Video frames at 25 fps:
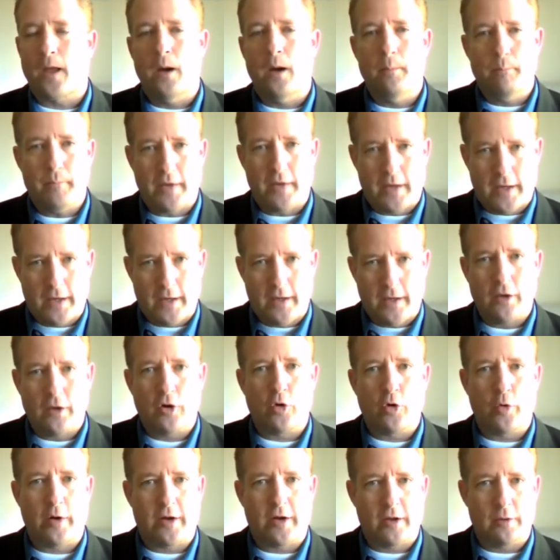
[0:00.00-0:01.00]
a mini
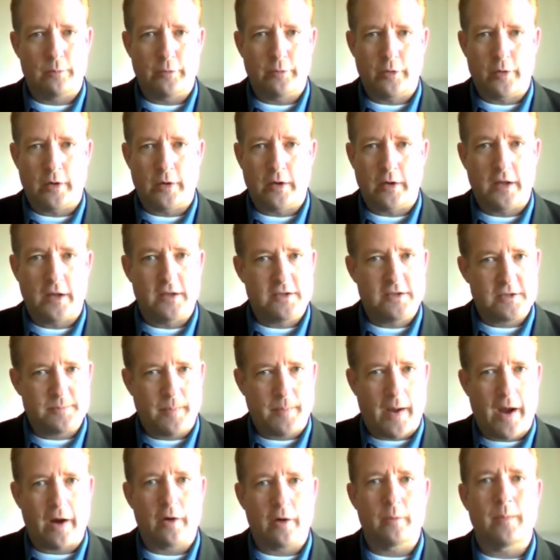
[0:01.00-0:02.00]
curriculum unit
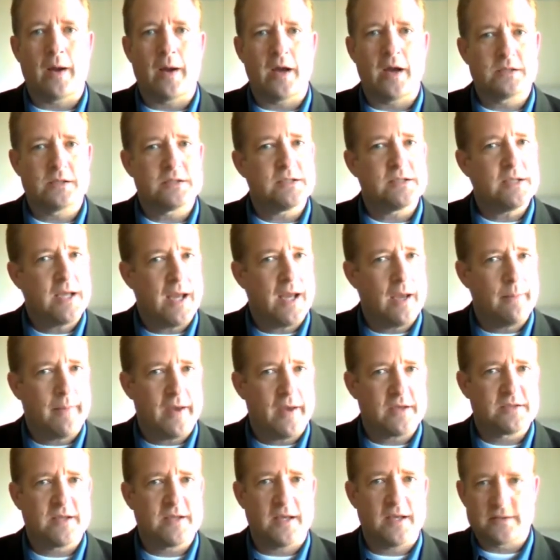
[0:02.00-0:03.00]
inspired by
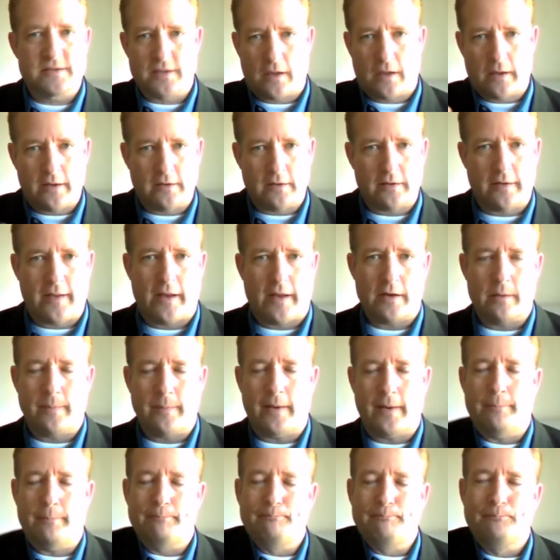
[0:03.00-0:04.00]
CMSS. I'll get to that in a
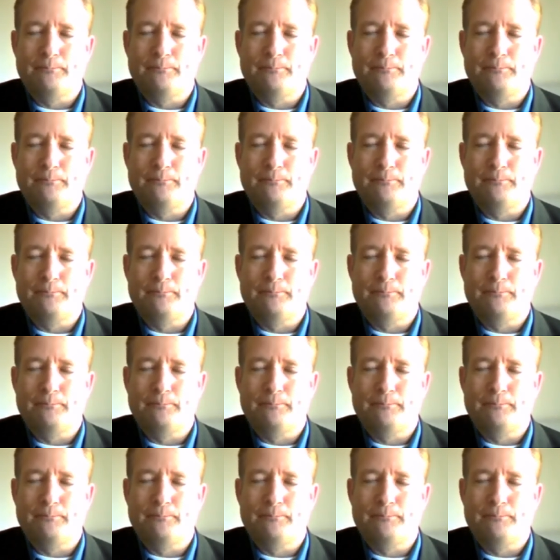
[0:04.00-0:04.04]
bit.